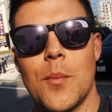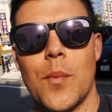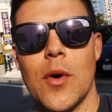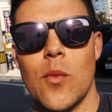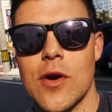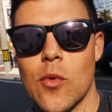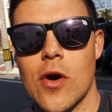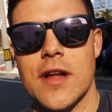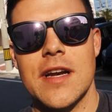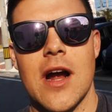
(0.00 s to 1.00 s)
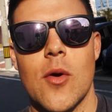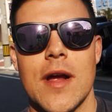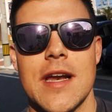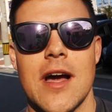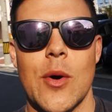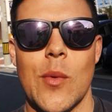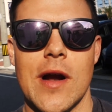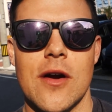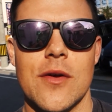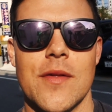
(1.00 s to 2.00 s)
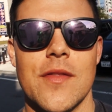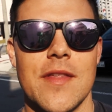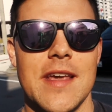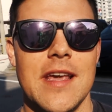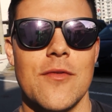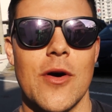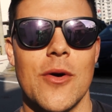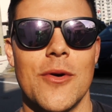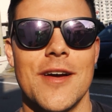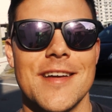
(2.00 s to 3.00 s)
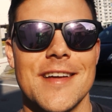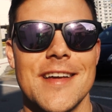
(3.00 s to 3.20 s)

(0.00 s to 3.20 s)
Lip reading: but we are working it out right now where the Evo